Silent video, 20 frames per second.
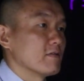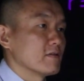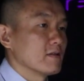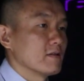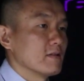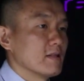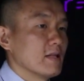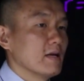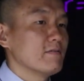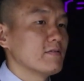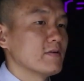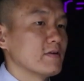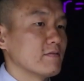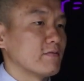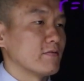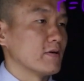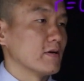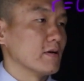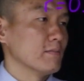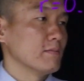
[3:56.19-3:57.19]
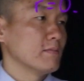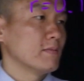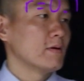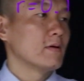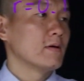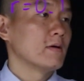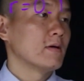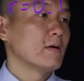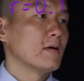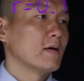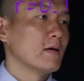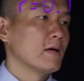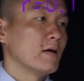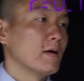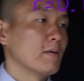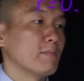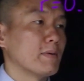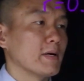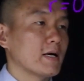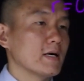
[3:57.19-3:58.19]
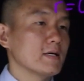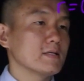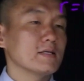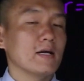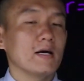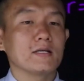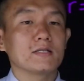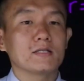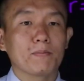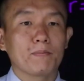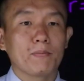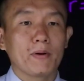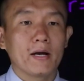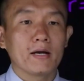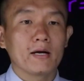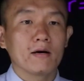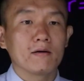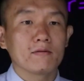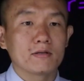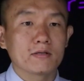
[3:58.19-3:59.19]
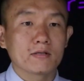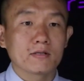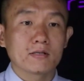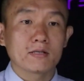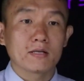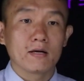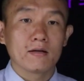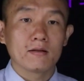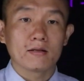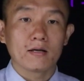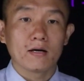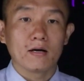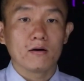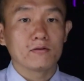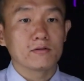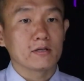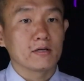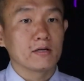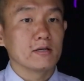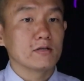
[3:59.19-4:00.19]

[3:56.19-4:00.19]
the levered firm, because it has to pay out this 10,000 in